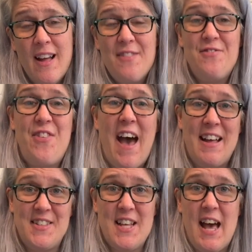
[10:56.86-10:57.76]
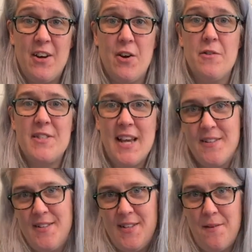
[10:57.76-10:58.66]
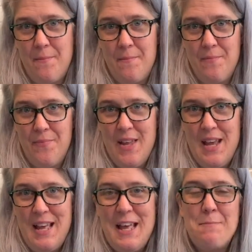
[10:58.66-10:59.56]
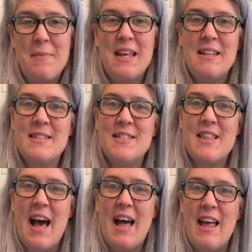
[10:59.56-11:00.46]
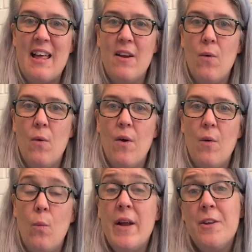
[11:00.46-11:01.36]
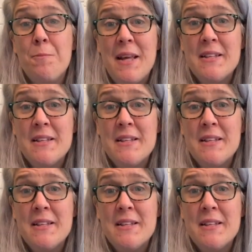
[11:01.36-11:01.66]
that's heterosexism. It means that when you meet